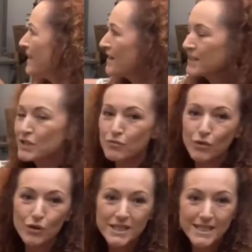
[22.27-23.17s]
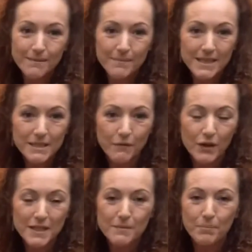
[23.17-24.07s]
This raw timber, so we've got
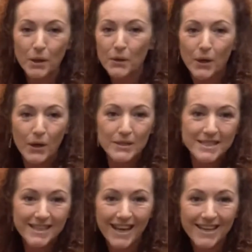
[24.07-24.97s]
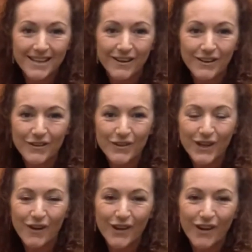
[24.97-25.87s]
this boho Scandi kind of look
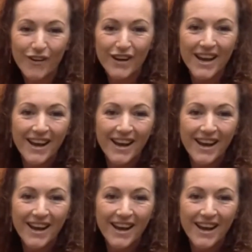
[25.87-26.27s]
going on,